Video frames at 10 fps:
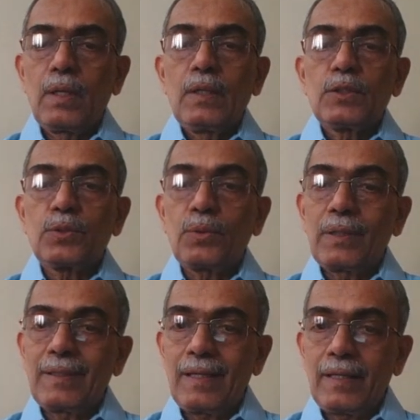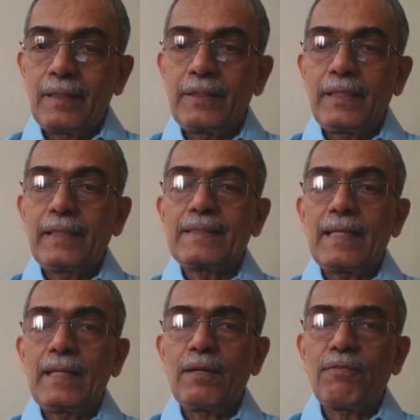so the
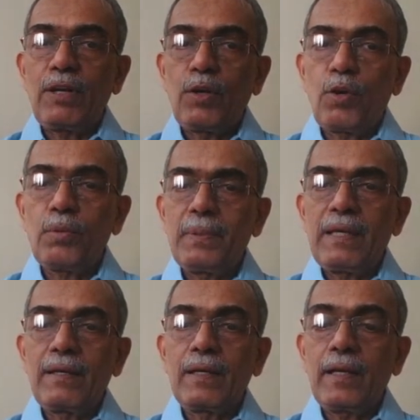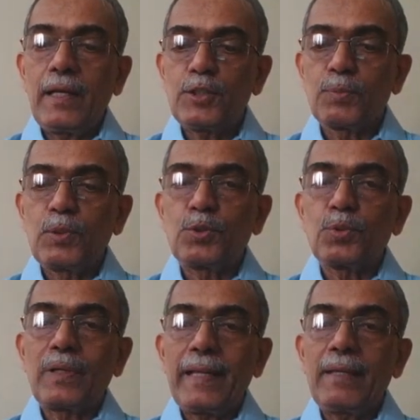seller will not be eligible
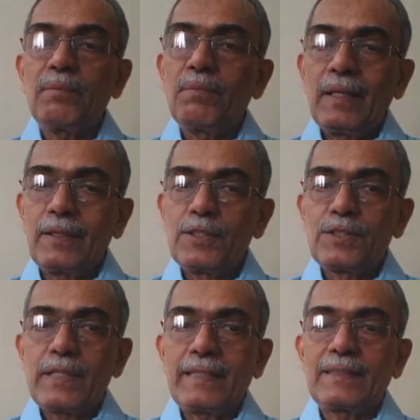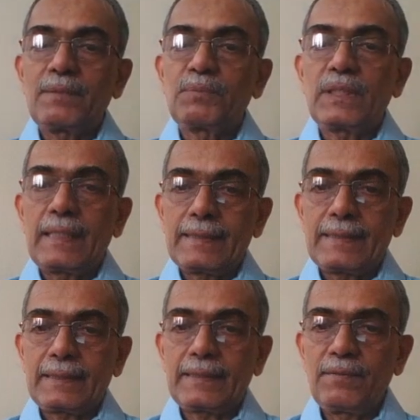to claim this exemption under
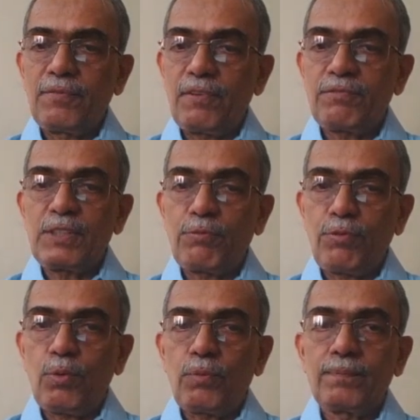section 54.